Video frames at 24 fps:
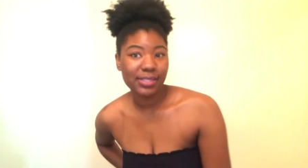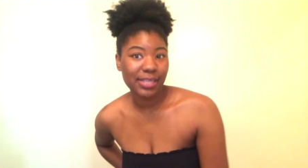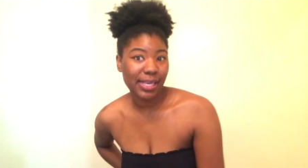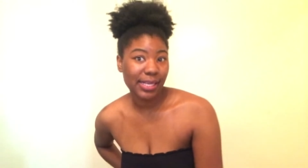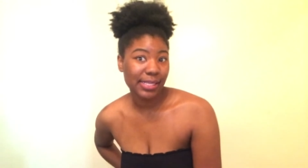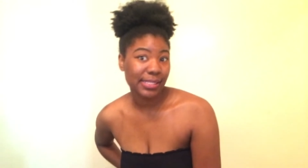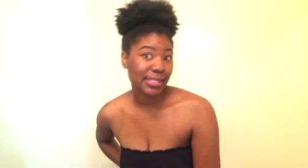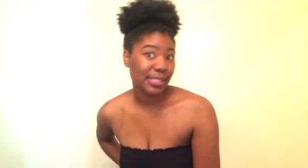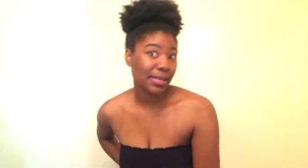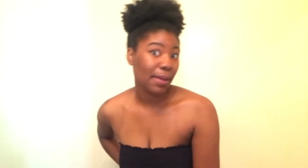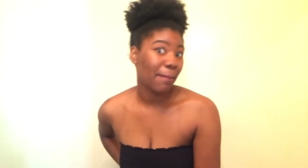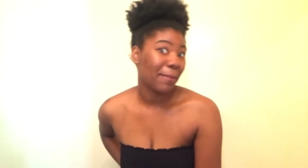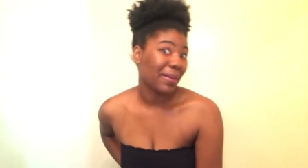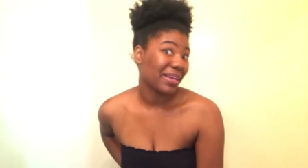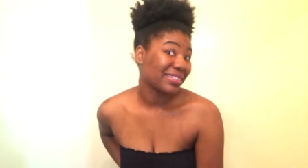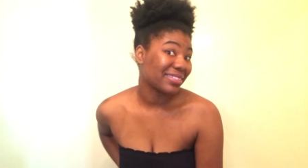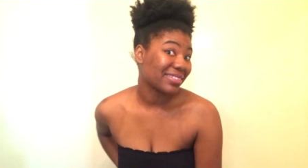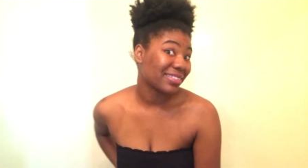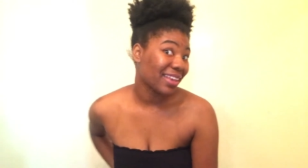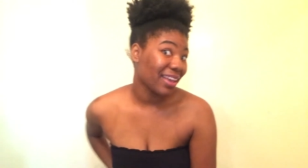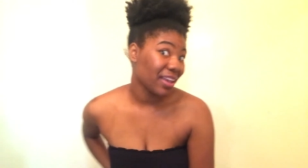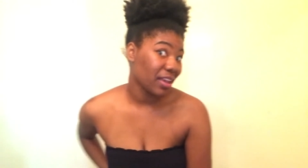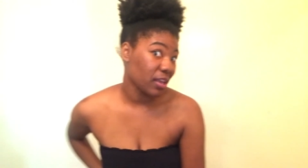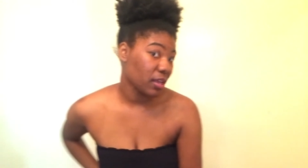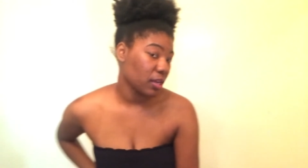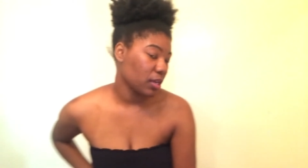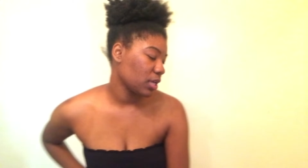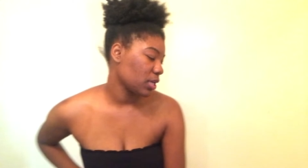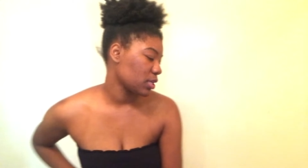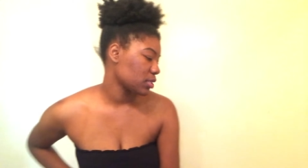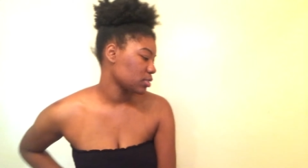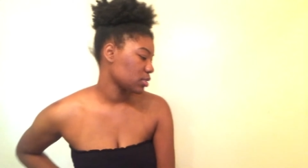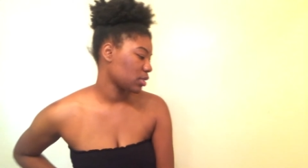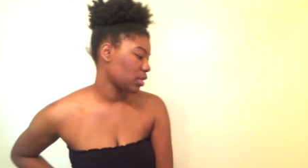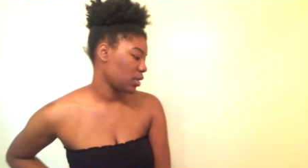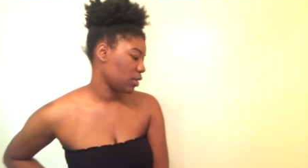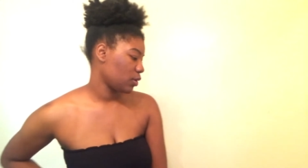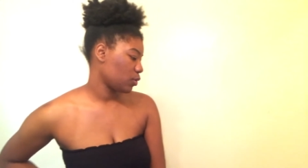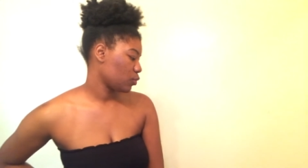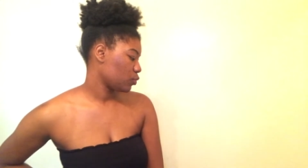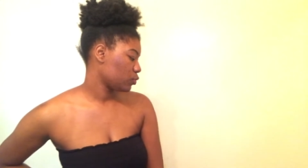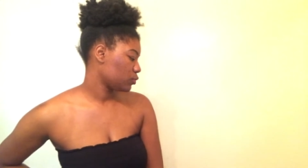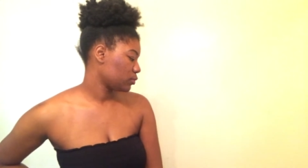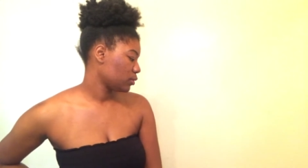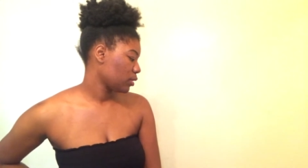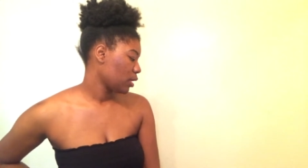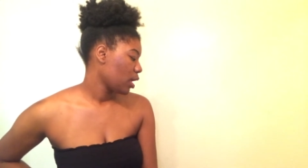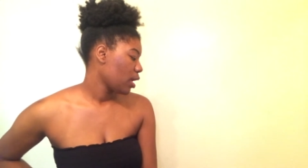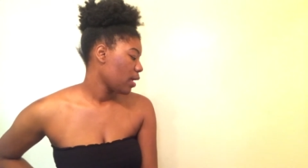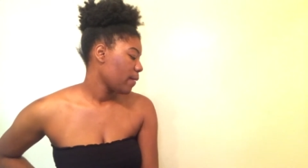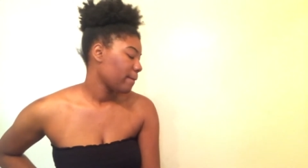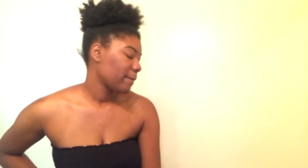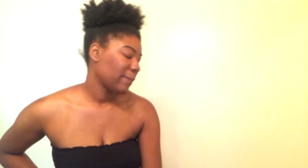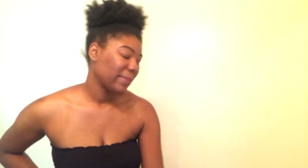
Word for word: sis, my skin is cute.